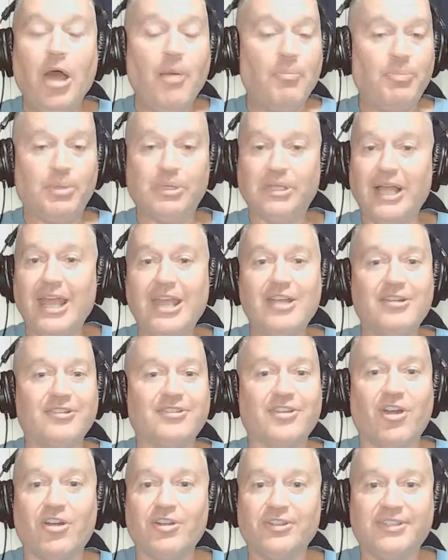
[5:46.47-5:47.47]

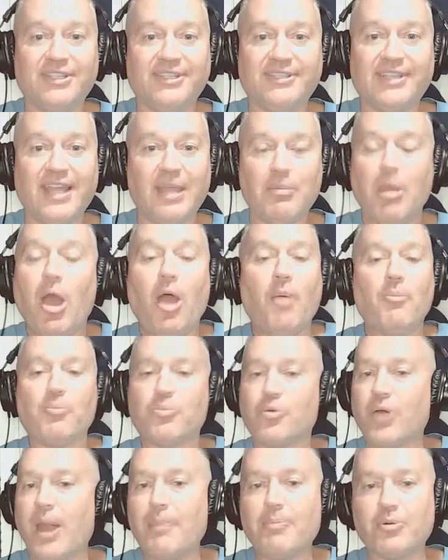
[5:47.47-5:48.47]
Players aren't the same.
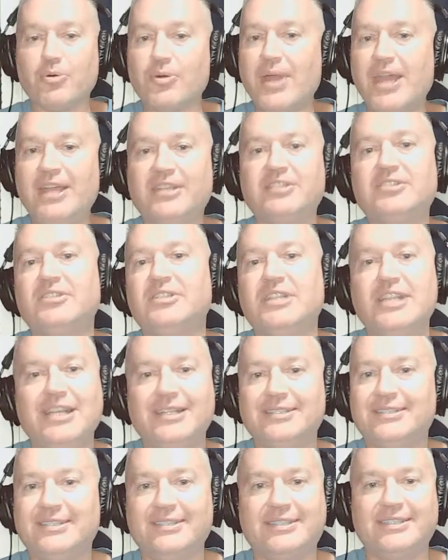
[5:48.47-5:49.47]
Preparation
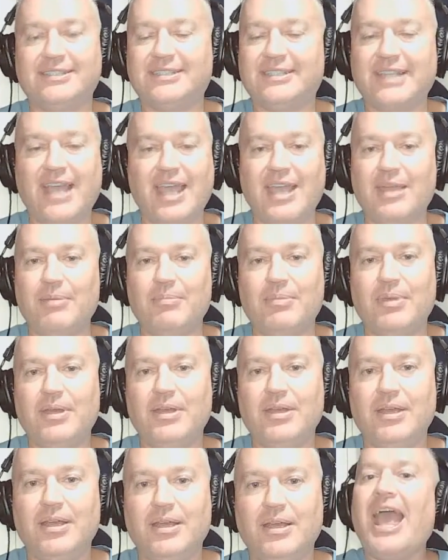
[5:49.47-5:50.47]
isn't the same.
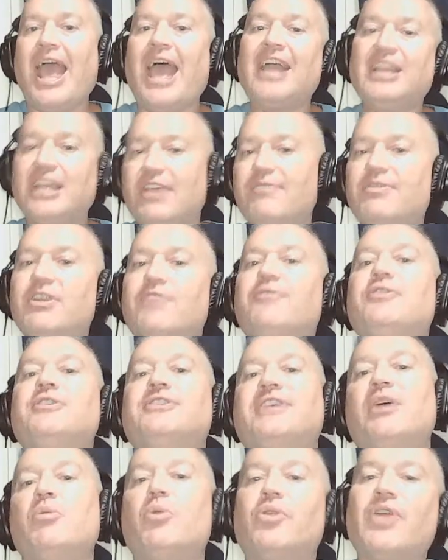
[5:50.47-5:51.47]
And even if you
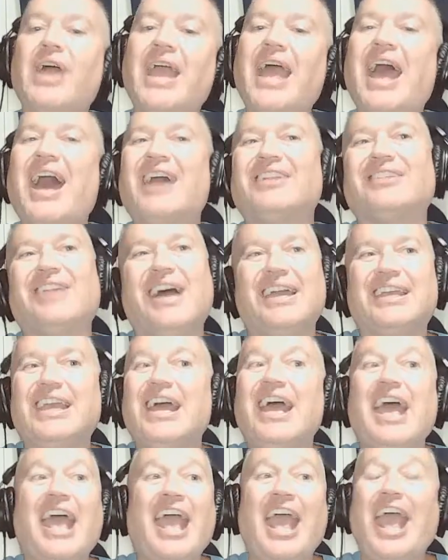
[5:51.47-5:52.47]
say, well, they had like
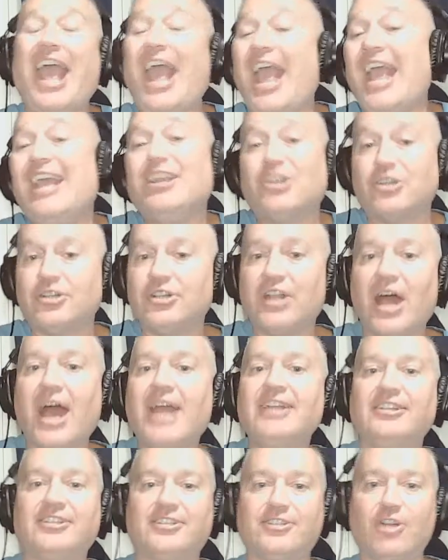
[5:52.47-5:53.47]
8 or
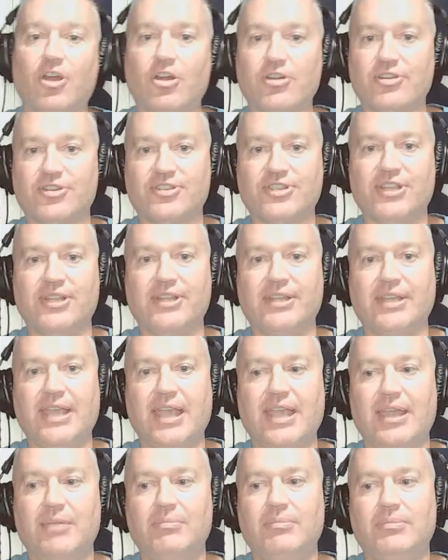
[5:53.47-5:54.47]
9 starters in the
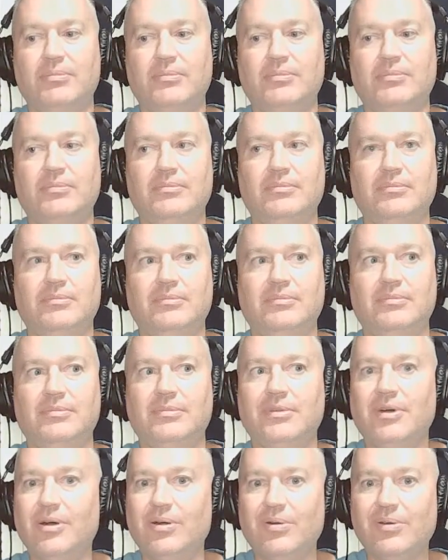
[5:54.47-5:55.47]
game,
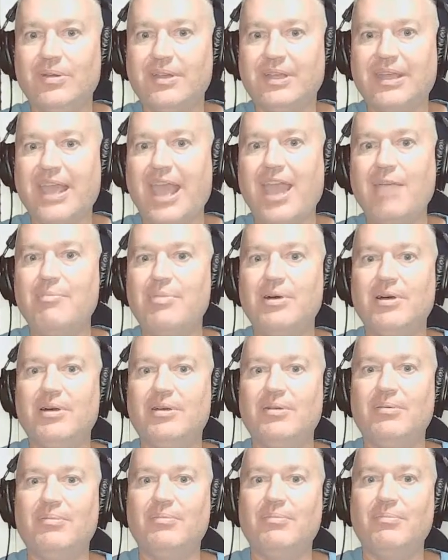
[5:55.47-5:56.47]
okay, but
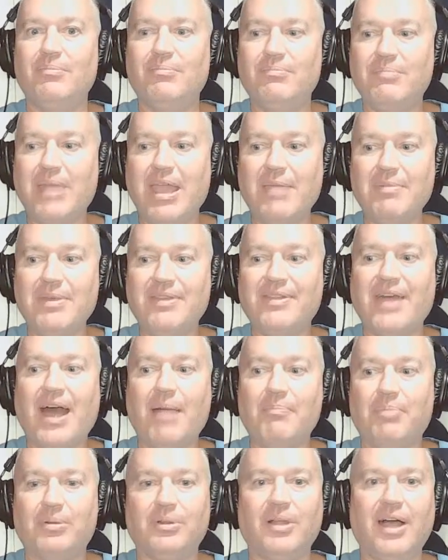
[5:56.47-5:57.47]
maybe
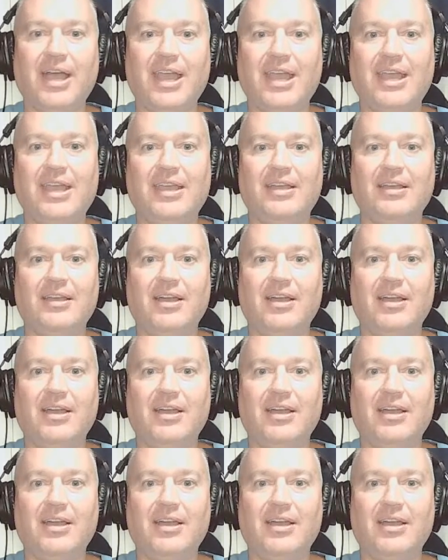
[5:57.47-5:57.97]
that play